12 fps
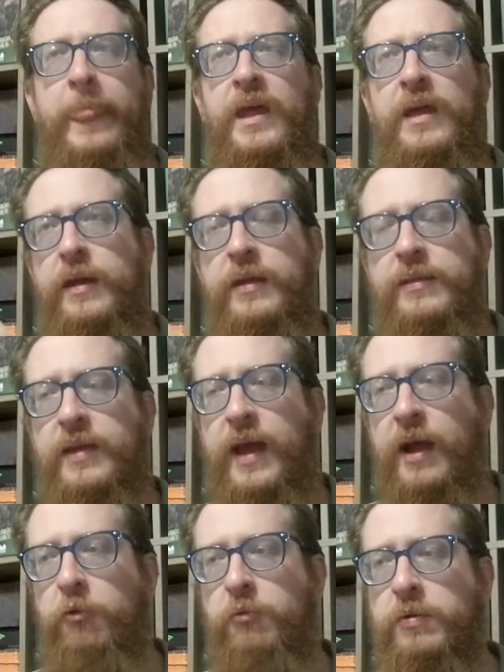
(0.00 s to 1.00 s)
And
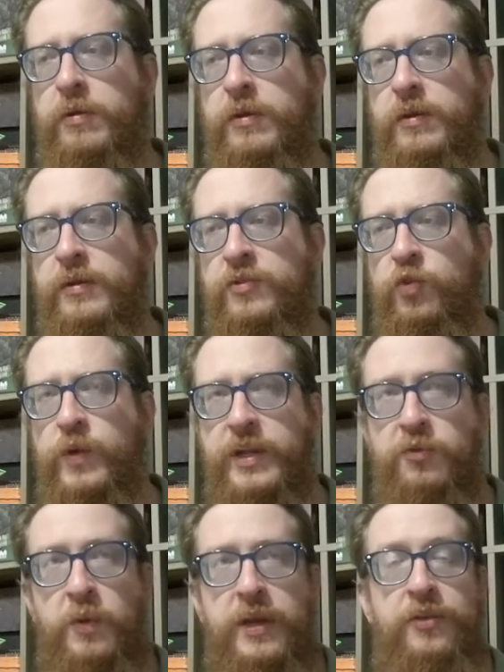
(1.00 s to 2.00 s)
now in
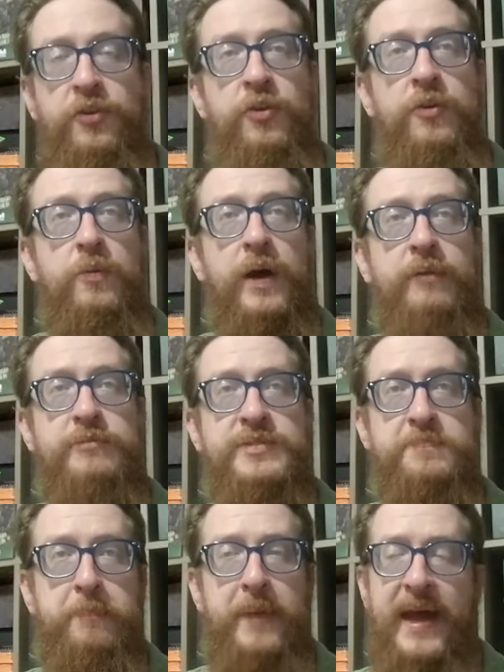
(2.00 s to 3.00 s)
2022 I was
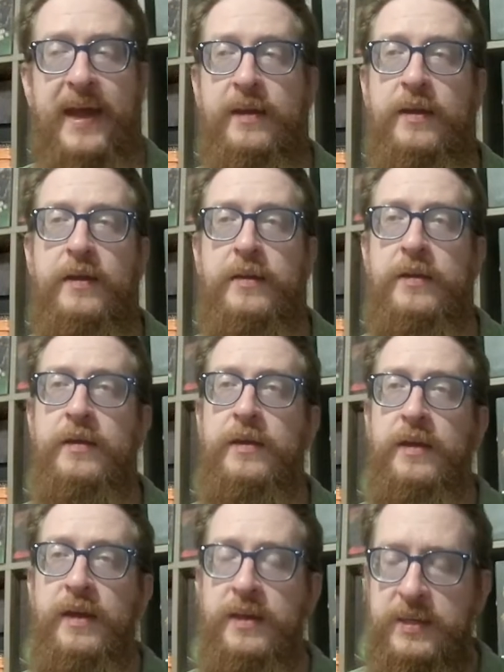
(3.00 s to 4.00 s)
back
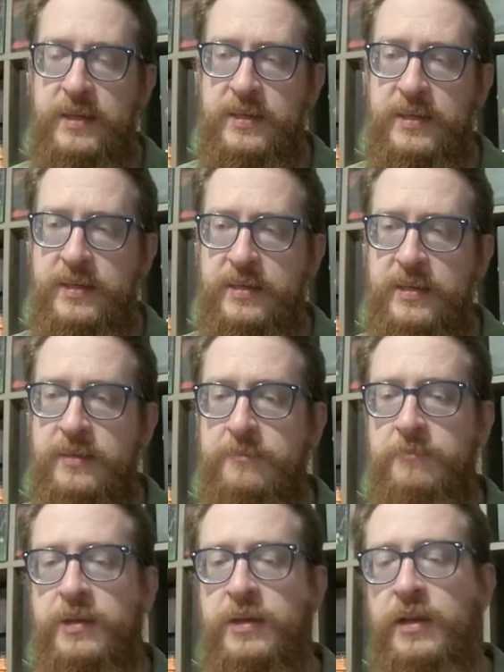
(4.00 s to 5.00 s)
in Indy,
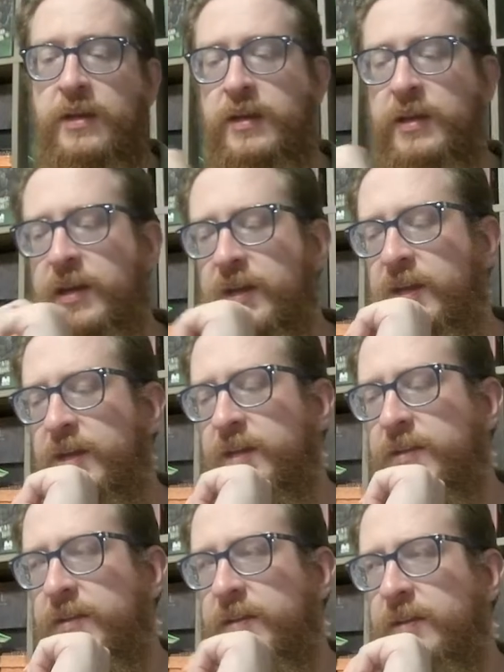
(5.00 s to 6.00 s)

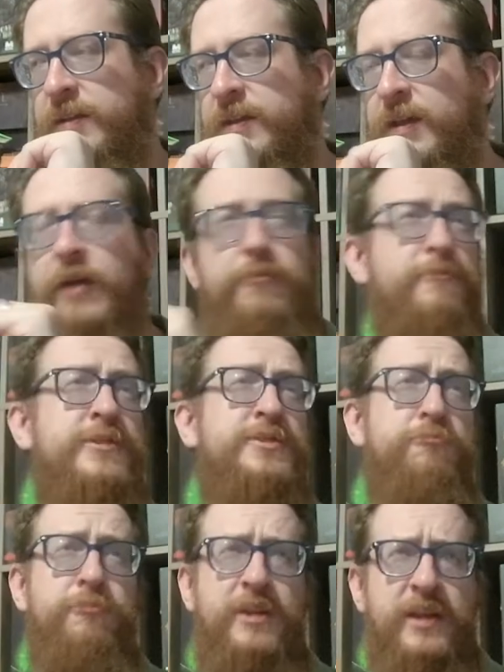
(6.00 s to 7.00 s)
and it was
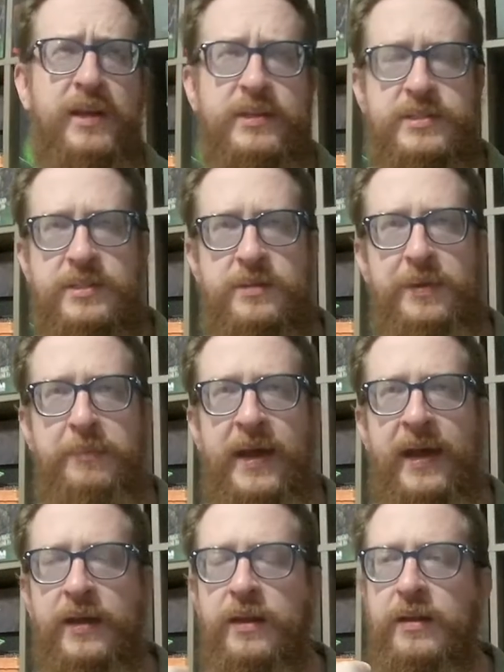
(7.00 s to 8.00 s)
really nice to be
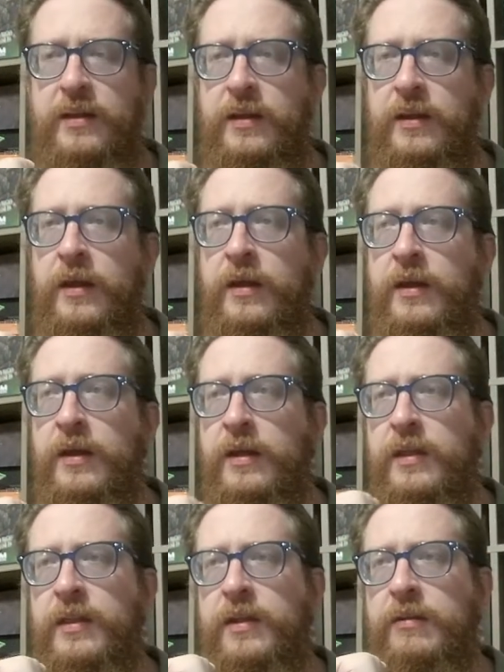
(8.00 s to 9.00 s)
back
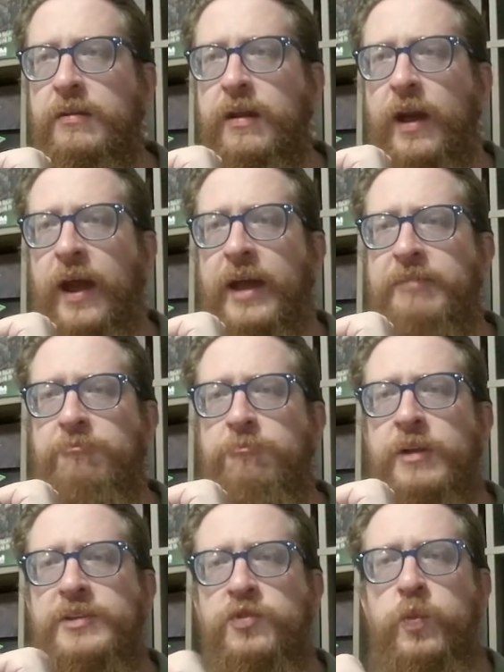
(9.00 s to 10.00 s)
there. I
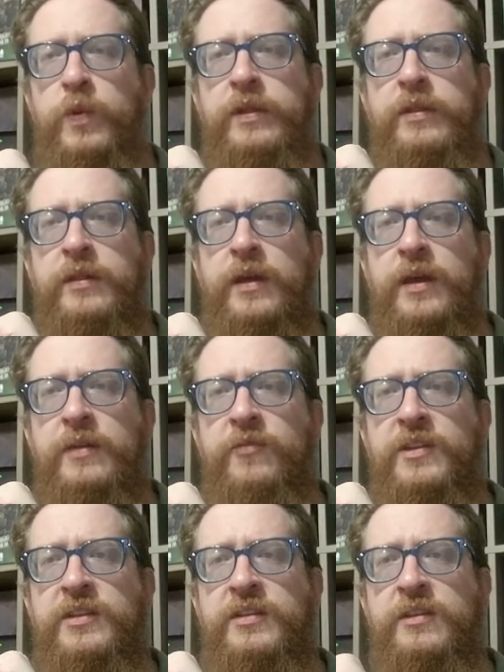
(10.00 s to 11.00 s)
went with kind of
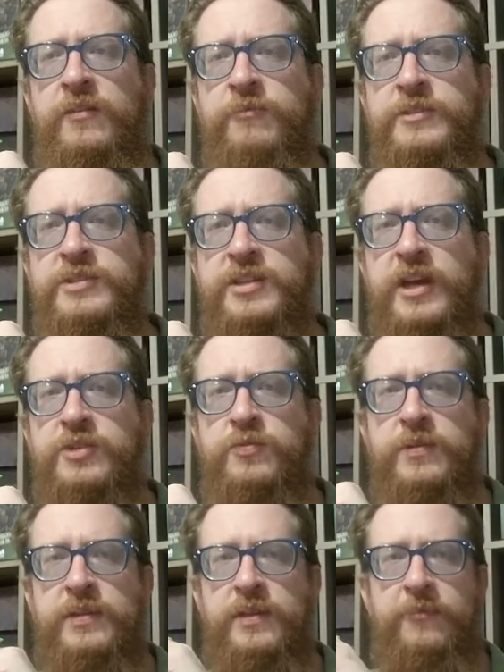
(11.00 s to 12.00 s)
a different schedule
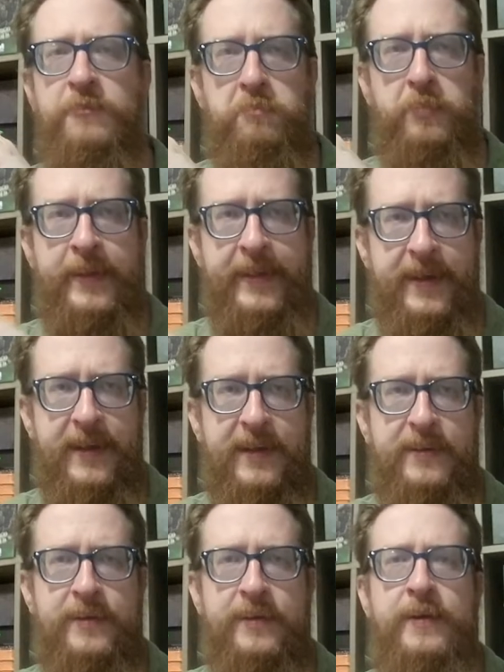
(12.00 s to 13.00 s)
and different
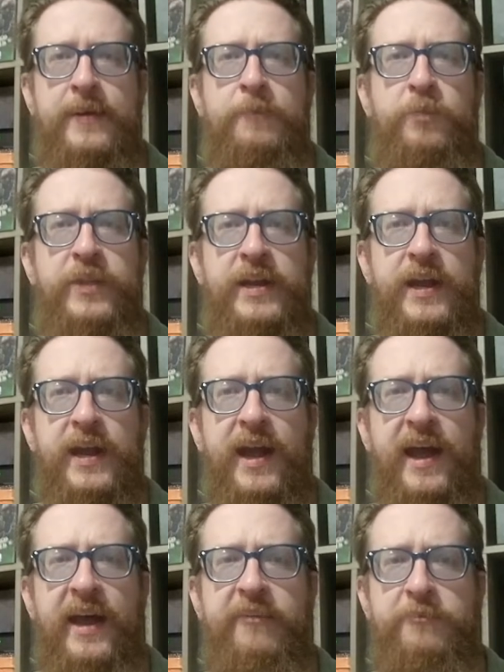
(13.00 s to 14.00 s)
plan than I
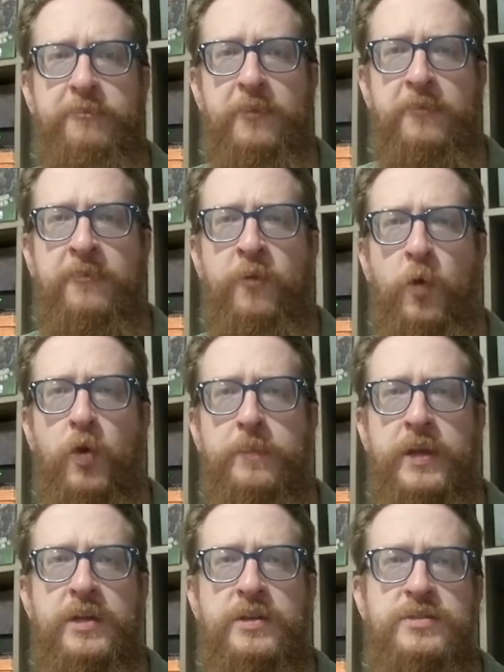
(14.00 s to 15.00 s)
have before,
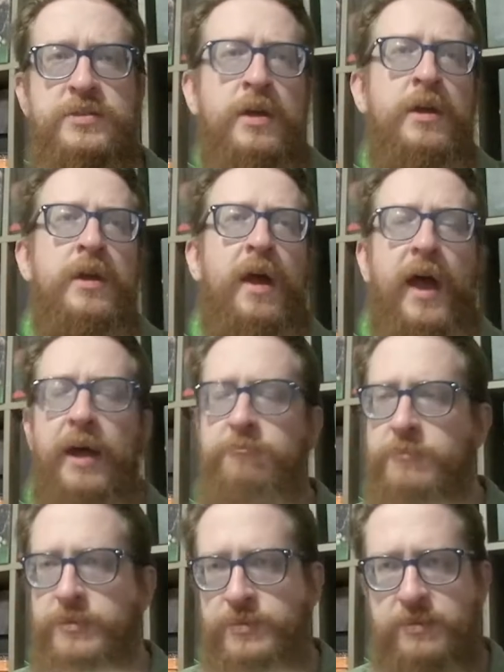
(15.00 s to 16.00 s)
because I
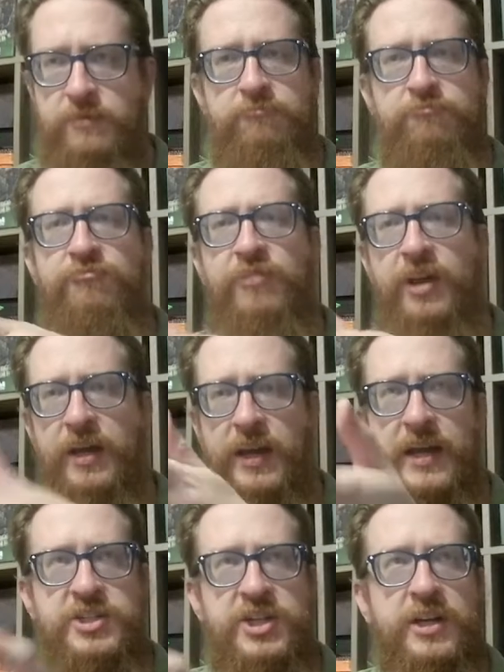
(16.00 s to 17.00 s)
was
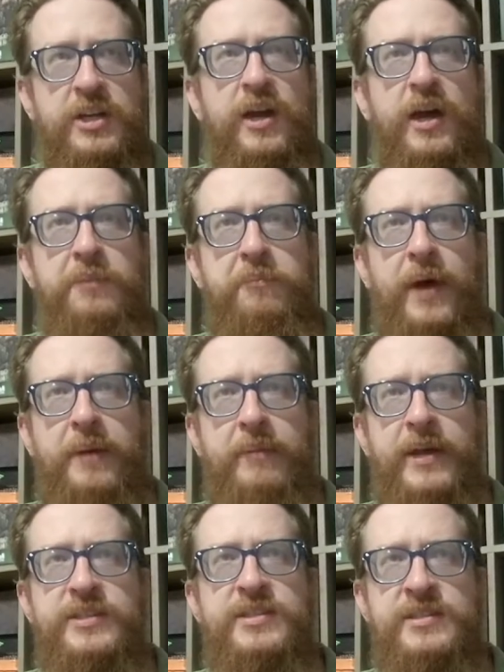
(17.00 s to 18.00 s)
at Gen Con by
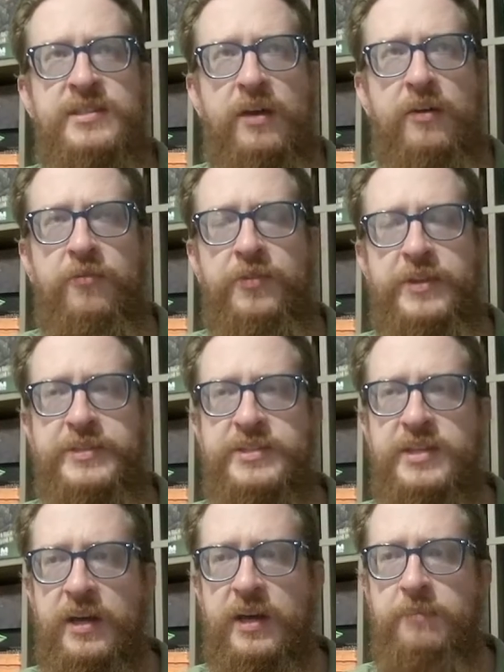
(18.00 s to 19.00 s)
myself this
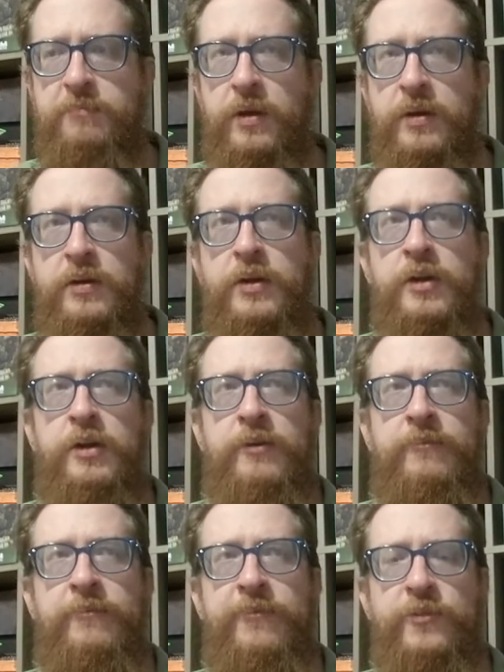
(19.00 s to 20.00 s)
time
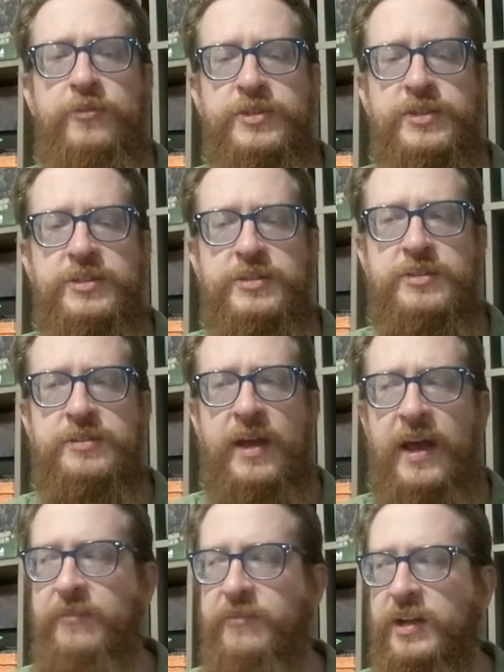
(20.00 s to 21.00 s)
versus
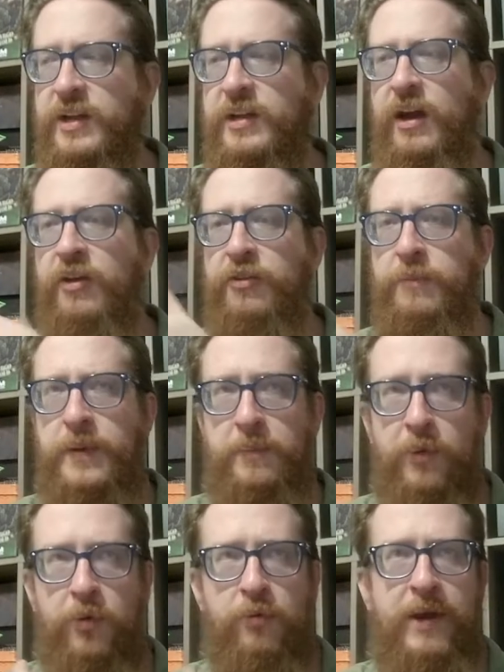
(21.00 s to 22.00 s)
having other
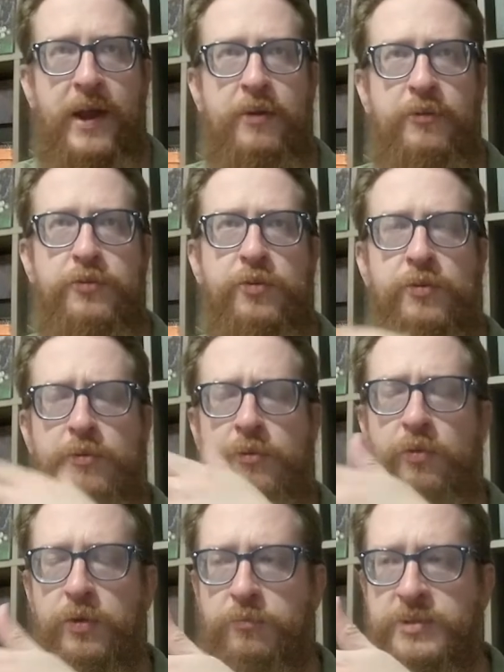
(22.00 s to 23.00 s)
people around or
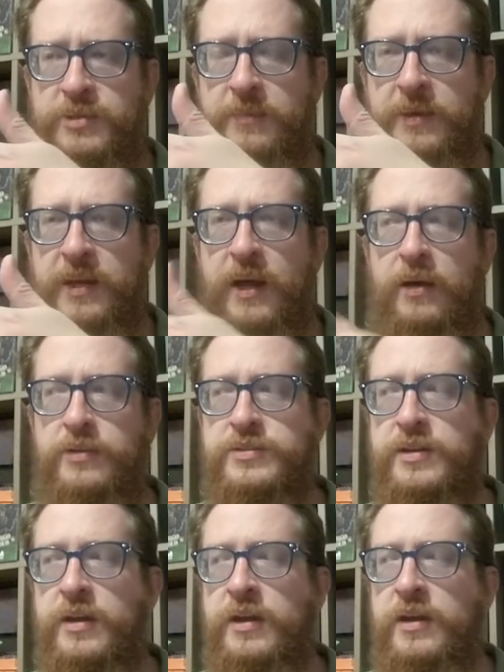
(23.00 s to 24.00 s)
going with somebody else.
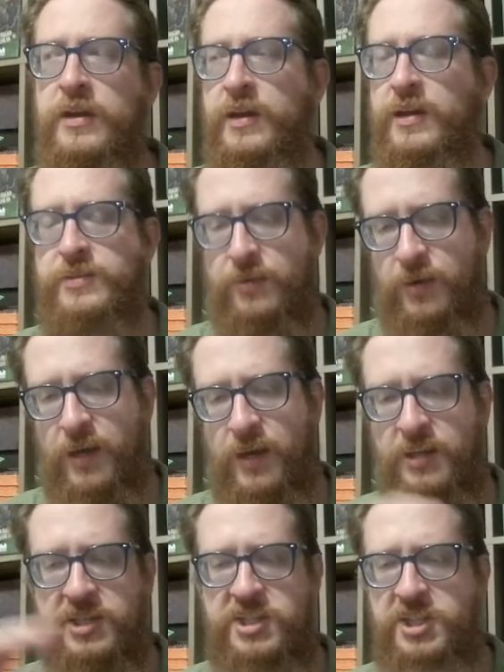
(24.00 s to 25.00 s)
And so kind of
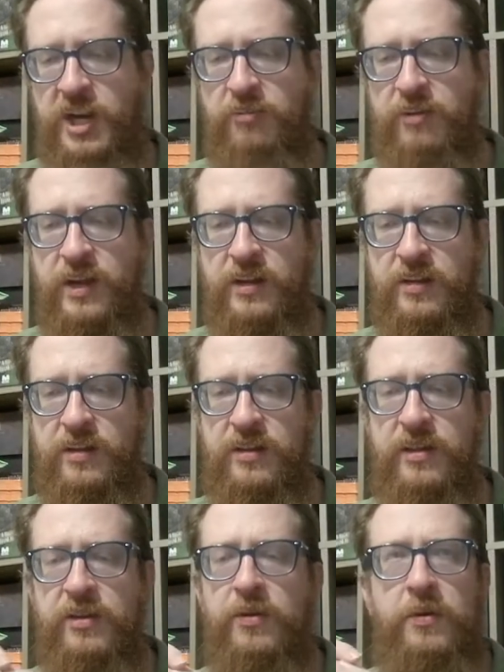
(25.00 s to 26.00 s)
sharing
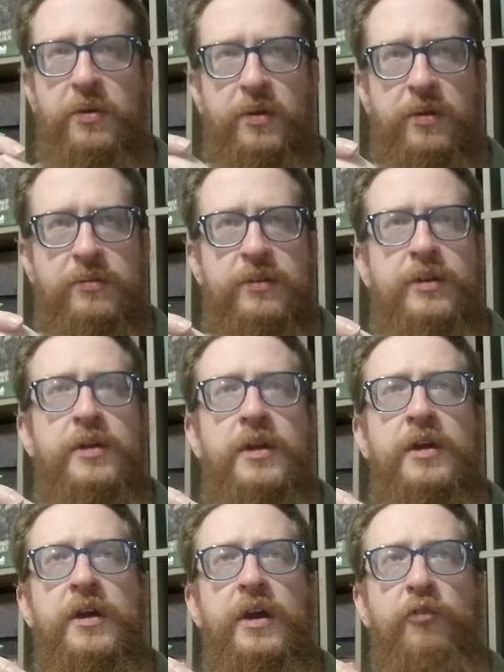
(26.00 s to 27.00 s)
the whole,
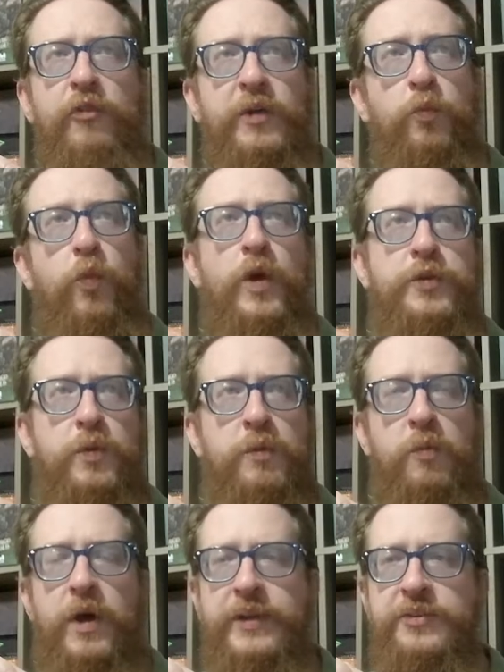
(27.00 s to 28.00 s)
all right, what do we
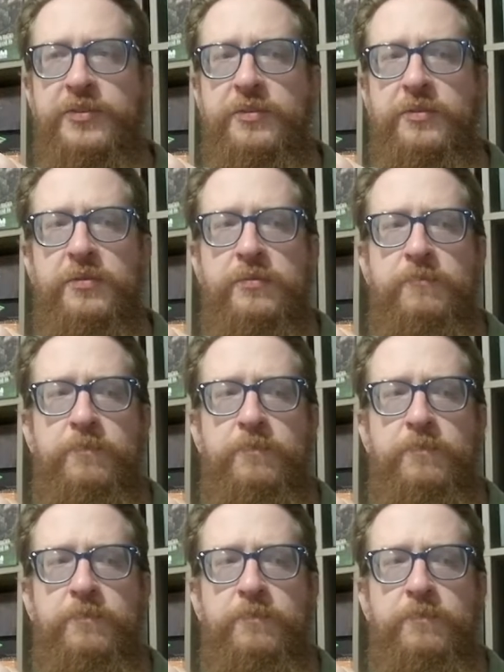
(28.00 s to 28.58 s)
want to